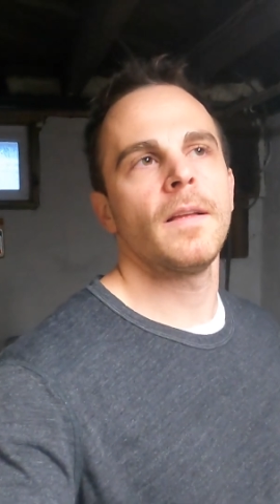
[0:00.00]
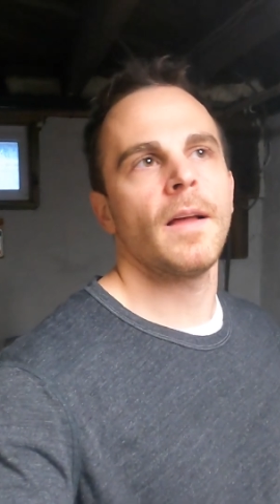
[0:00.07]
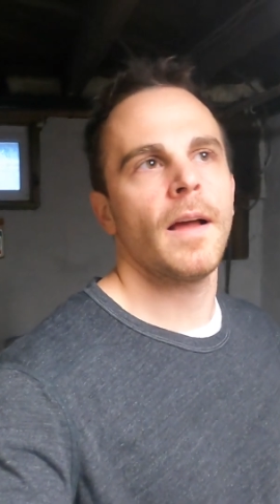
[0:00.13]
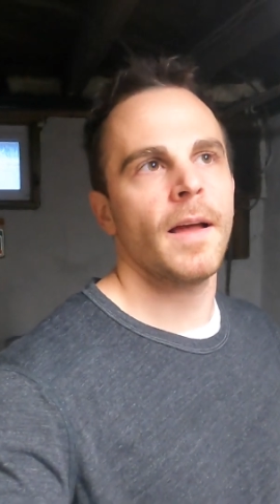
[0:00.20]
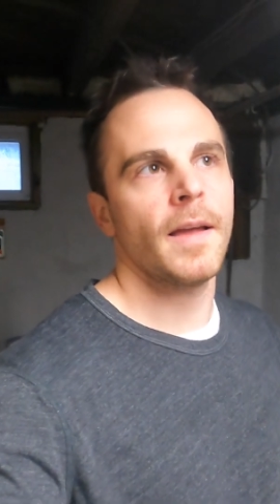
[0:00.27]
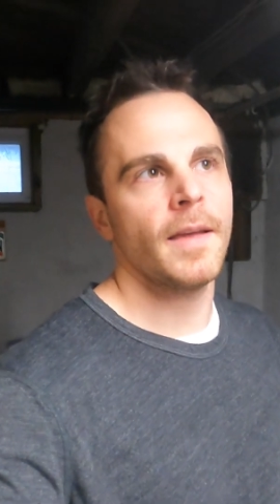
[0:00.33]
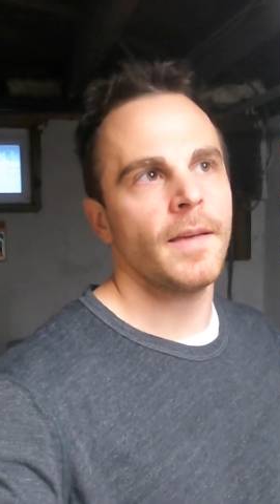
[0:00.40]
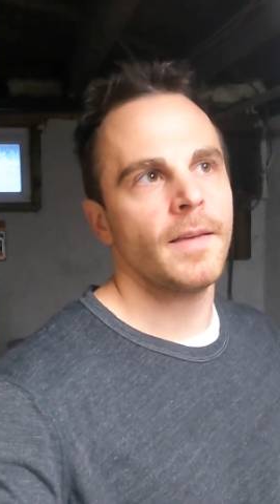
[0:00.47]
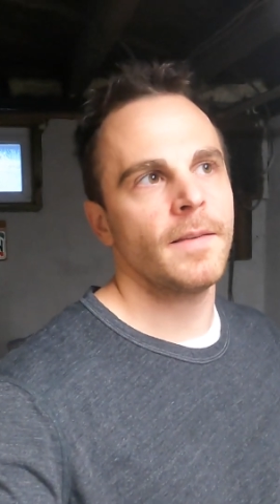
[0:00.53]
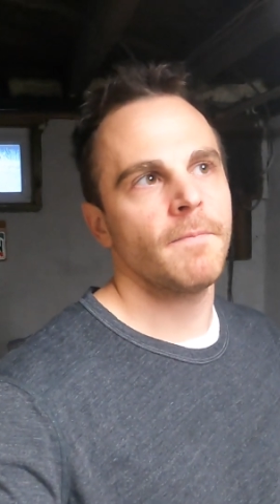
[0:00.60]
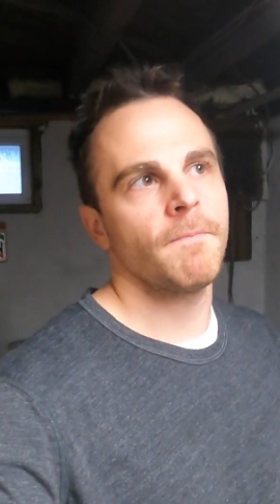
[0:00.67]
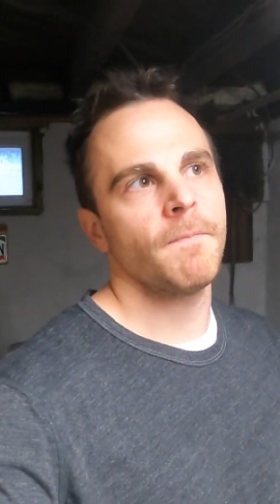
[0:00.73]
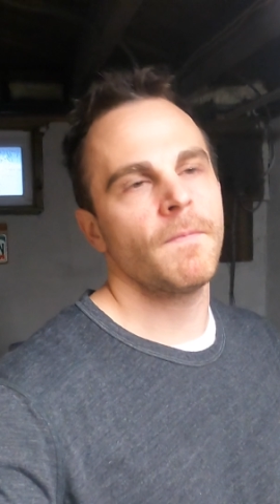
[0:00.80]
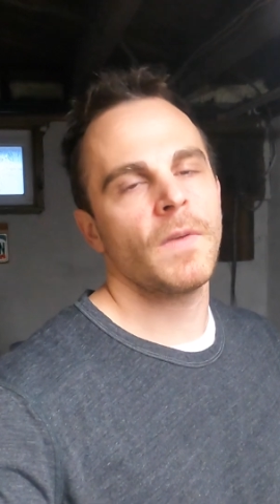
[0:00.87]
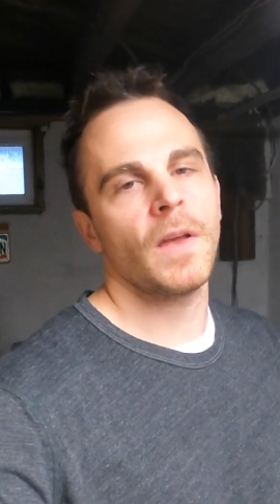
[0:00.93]
I
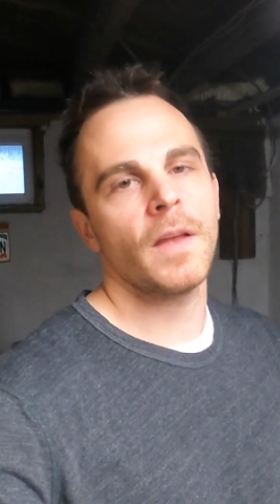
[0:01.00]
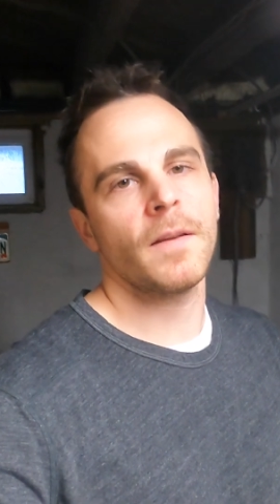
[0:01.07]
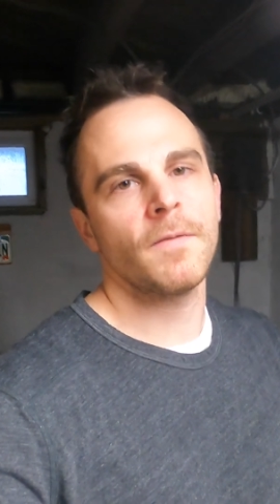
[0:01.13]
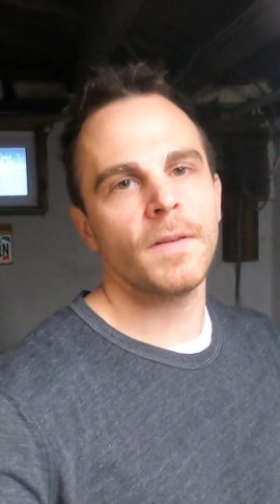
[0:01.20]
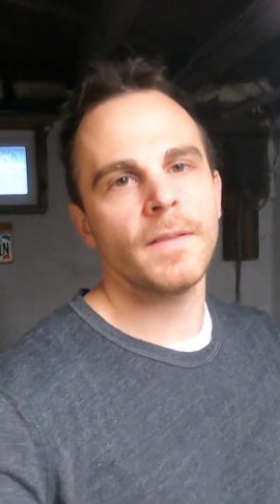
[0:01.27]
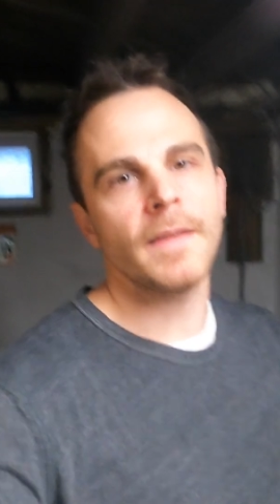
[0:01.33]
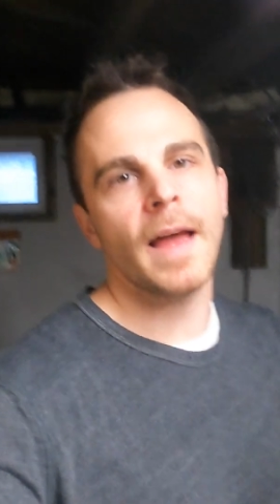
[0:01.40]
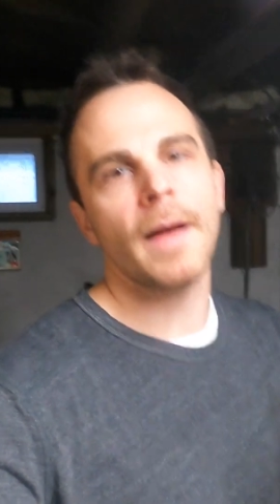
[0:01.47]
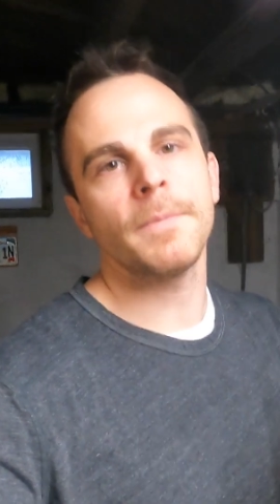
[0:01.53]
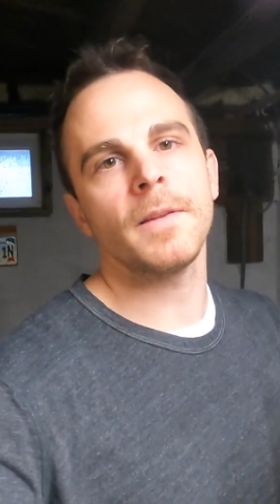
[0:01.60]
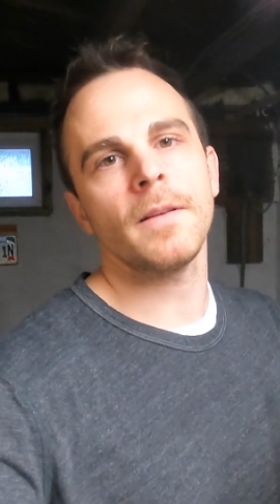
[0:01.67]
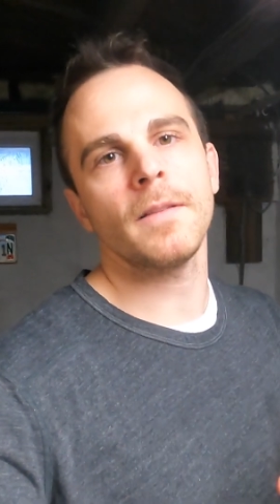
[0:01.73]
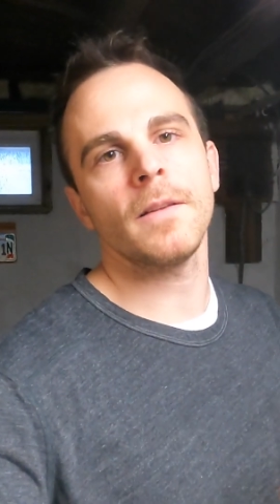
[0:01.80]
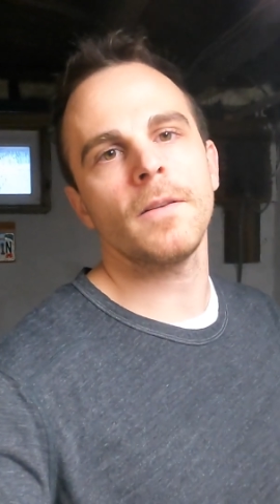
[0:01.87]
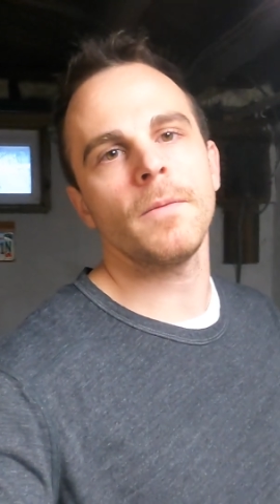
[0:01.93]
kind of
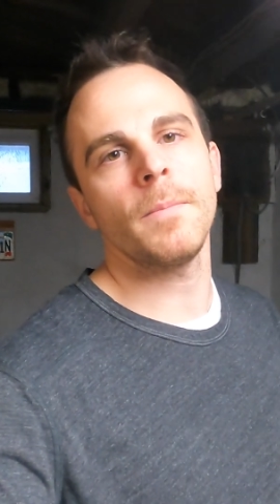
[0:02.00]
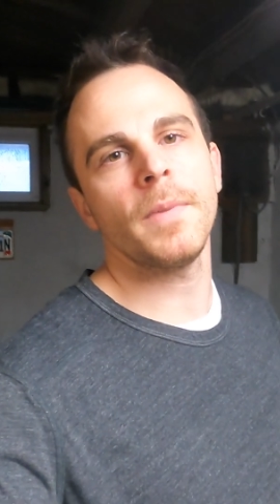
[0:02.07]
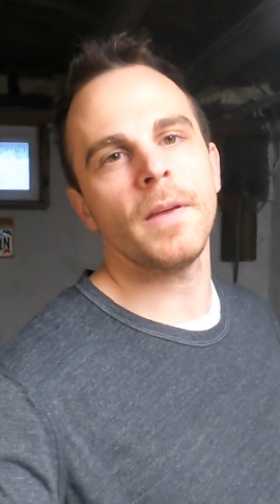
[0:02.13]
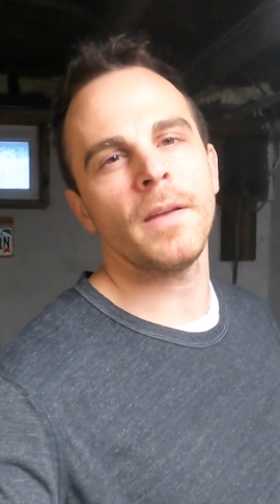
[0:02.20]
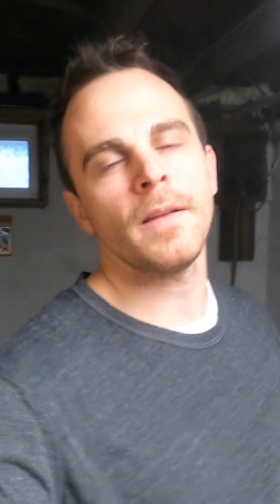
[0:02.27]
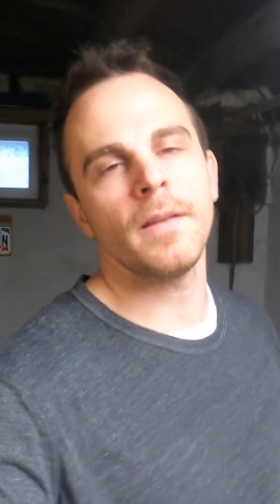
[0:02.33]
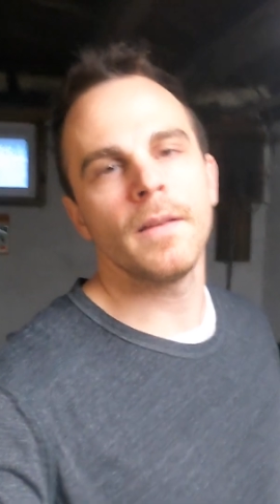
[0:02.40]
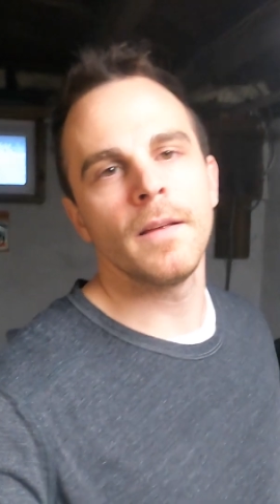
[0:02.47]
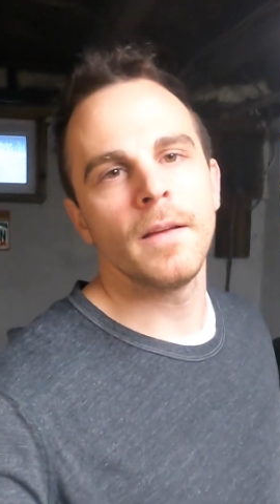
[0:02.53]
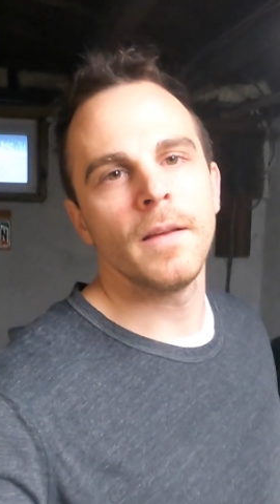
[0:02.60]
adapted a little bit